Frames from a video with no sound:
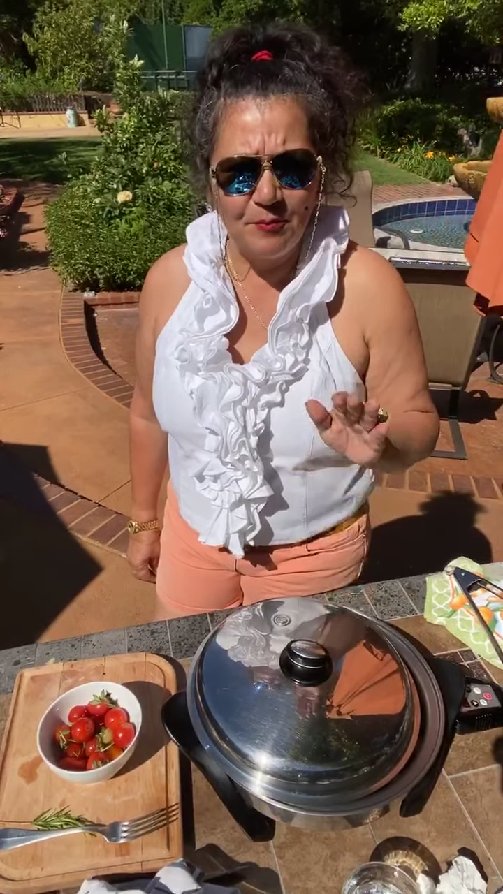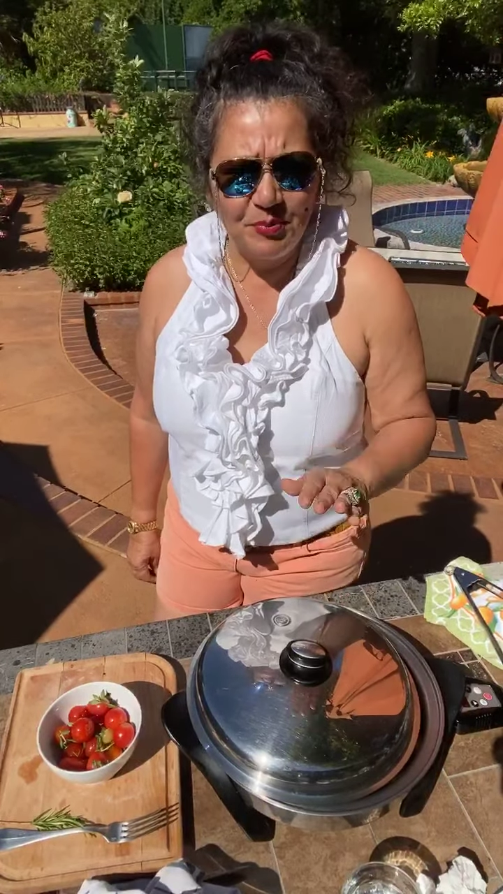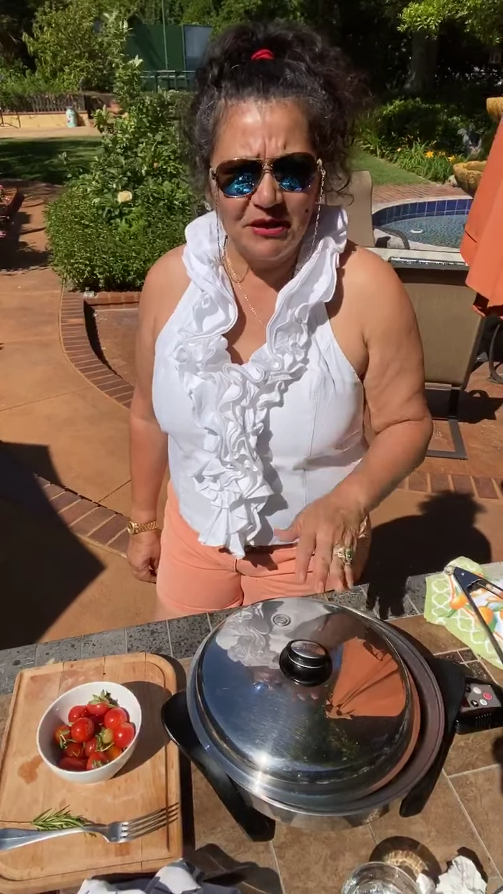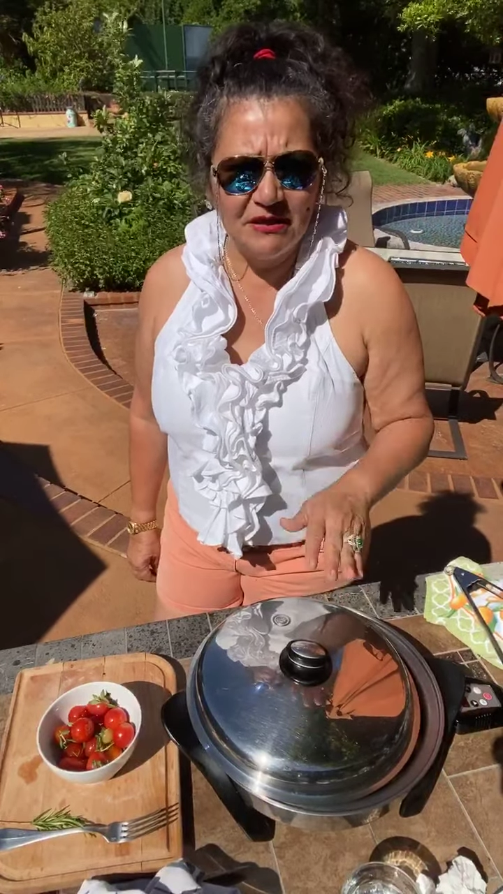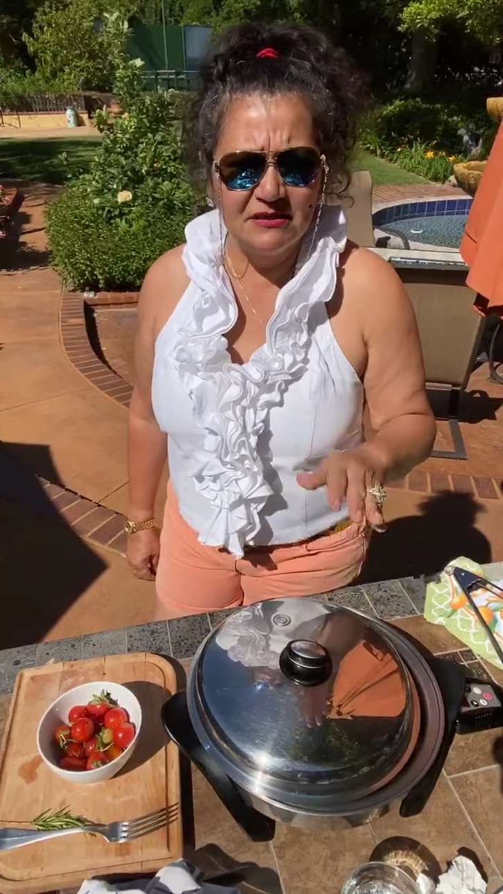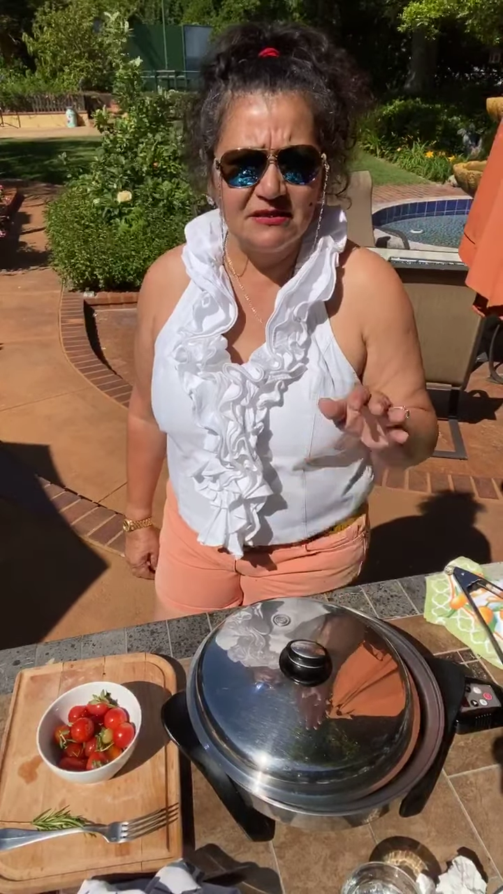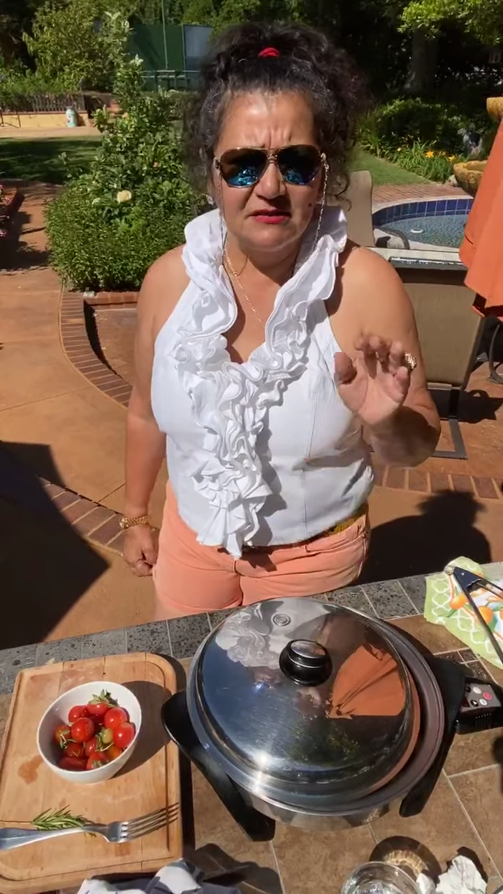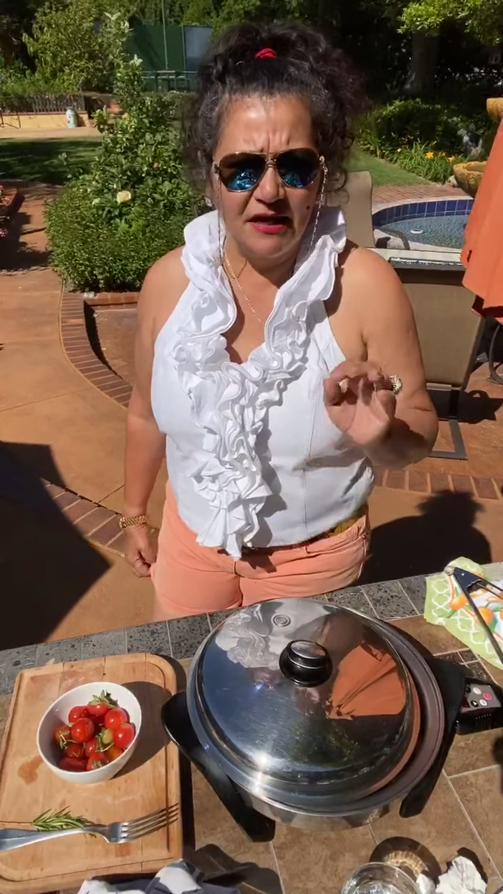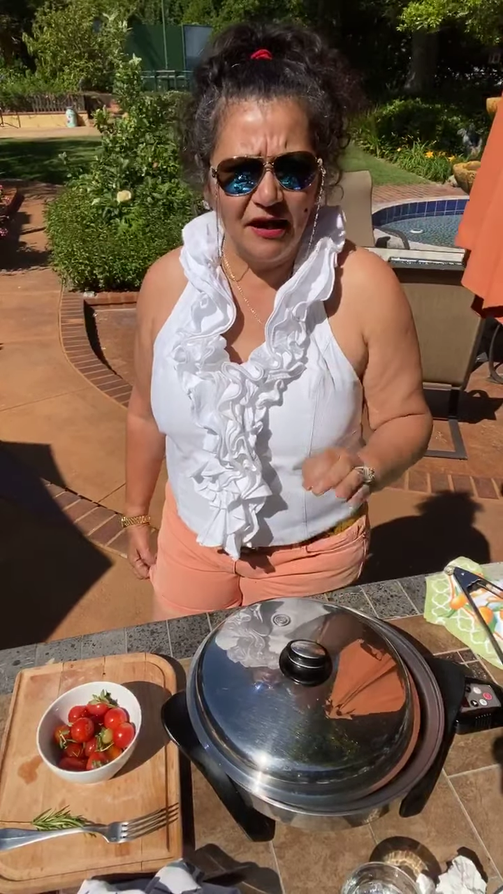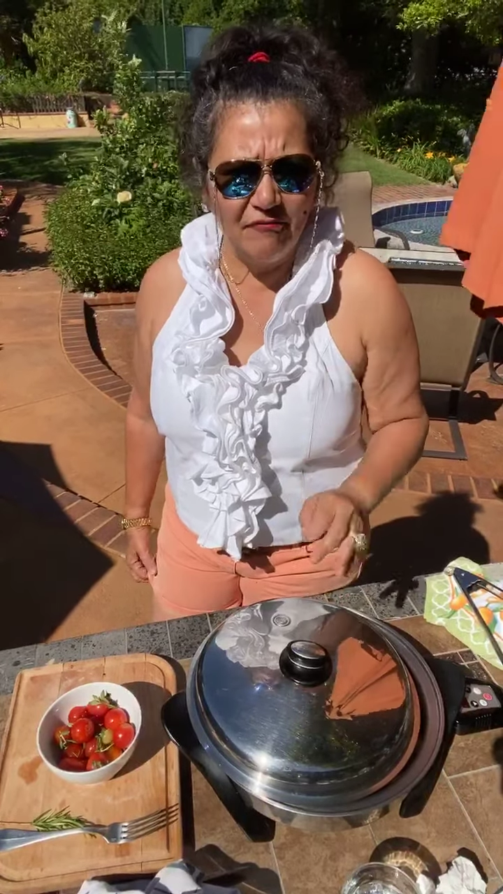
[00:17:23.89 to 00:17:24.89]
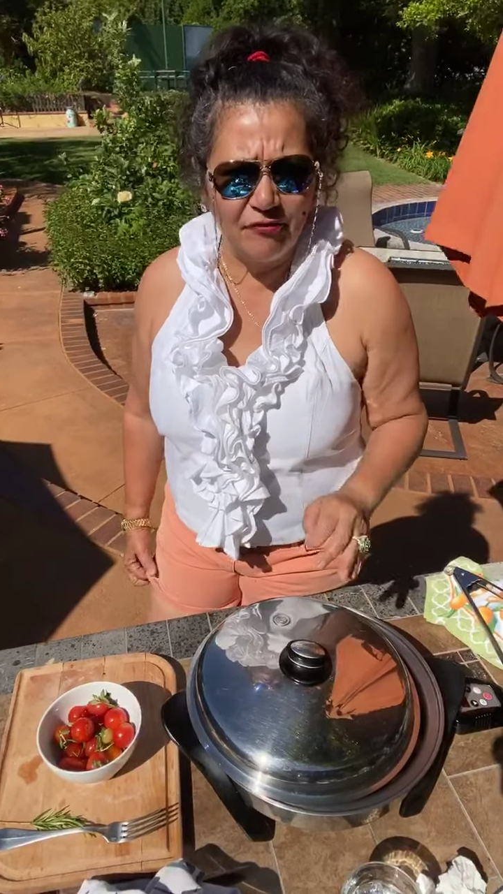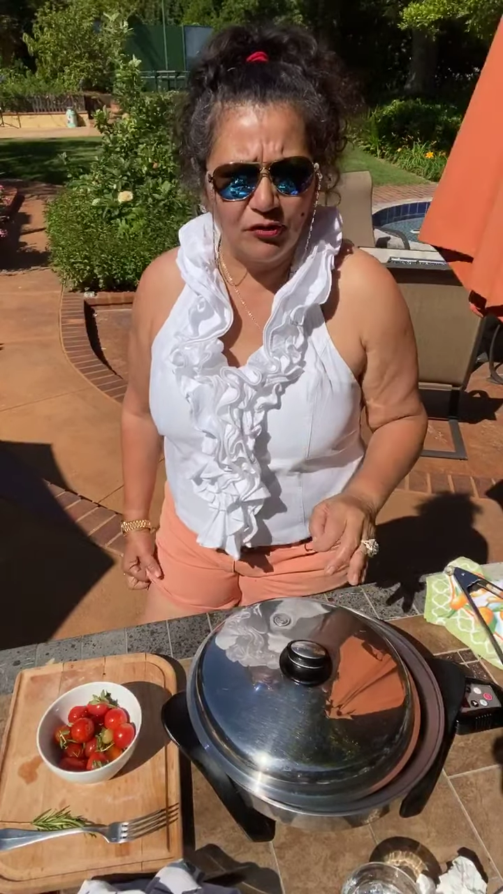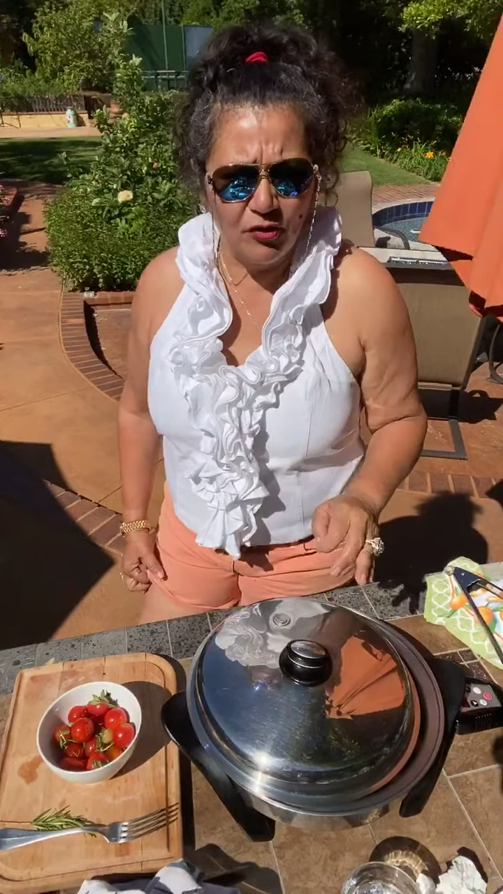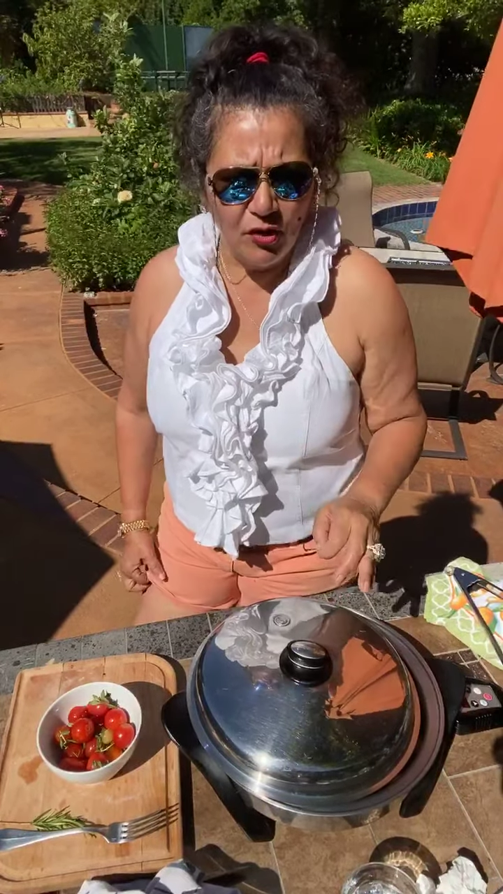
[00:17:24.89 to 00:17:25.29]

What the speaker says: piece ever,